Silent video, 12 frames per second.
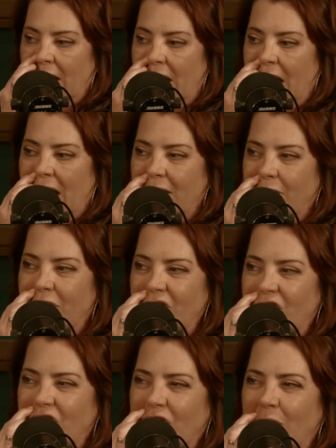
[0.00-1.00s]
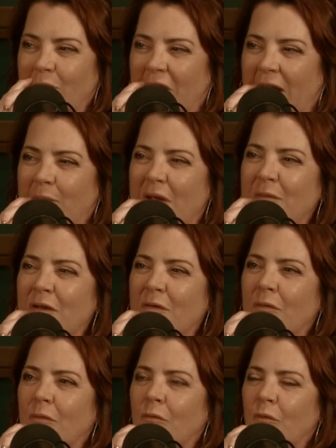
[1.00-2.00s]
I wish someday, maybe
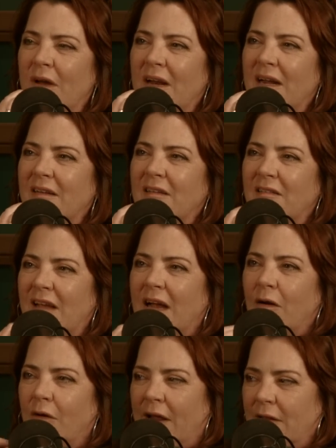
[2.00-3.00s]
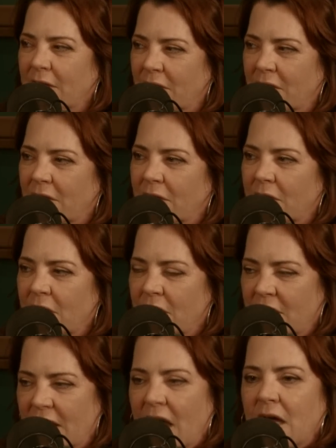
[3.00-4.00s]
when I decide, okay, this is
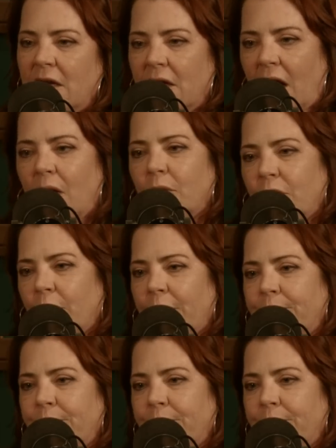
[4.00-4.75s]
the end, I will do it.